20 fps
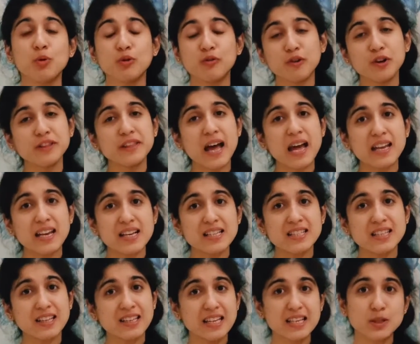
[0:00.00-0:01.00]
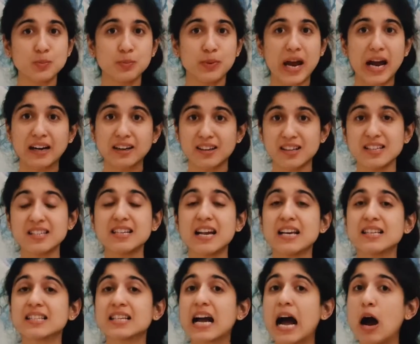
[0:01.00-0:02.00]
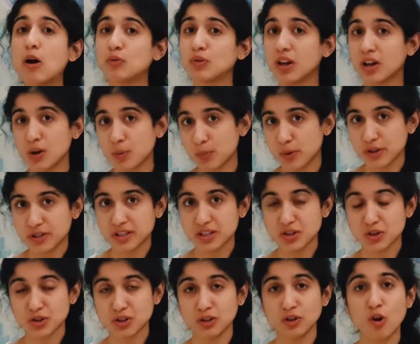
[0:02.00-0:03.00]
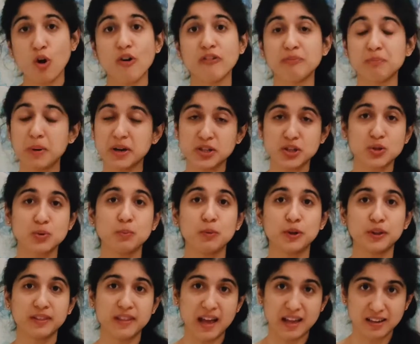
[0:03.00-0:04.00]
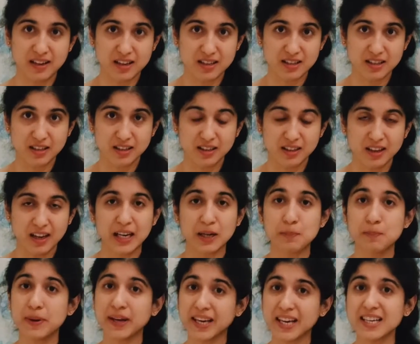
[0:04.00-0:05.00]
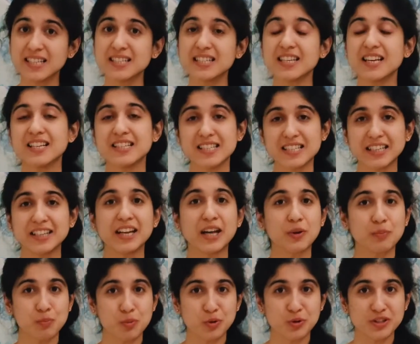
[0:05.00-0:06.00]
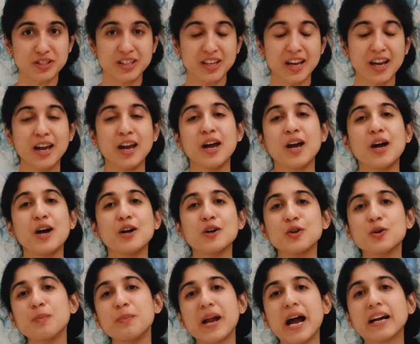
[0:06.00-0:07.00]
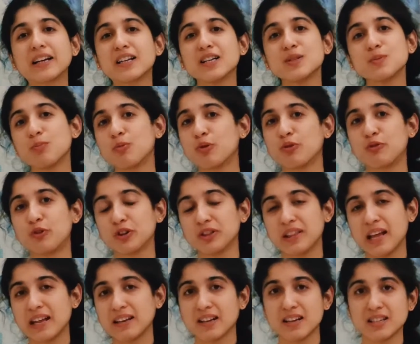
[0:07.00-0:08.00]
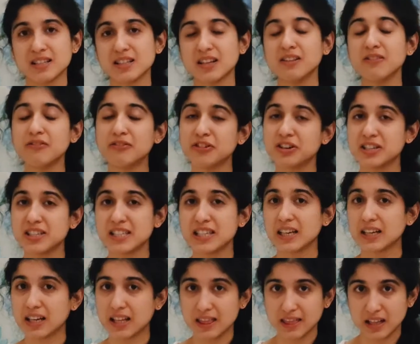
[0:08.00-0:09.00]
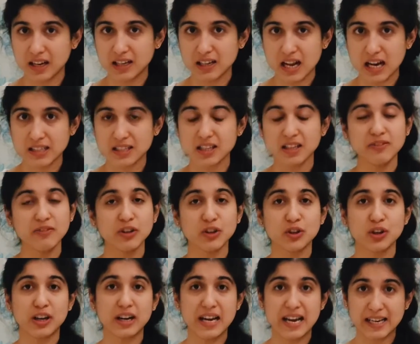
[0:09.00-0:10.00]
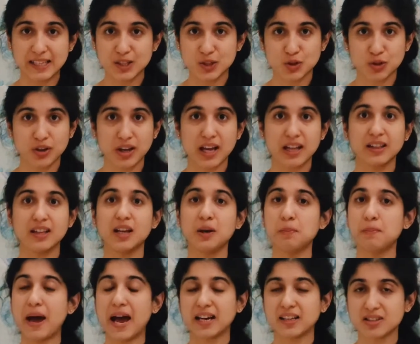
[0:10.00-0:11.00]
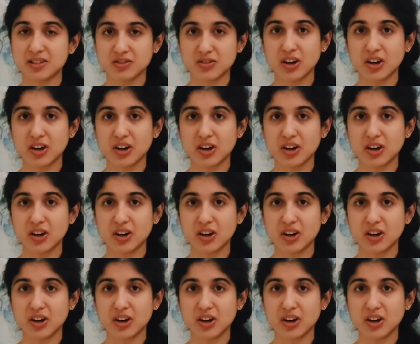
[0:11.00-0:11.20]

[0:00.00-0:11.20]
Purvottanasana is practiced as counter position of Paschimottanasana. It begins in sitting pose. To practice Purvottanasana, first sit in Dandasana with your legs together, back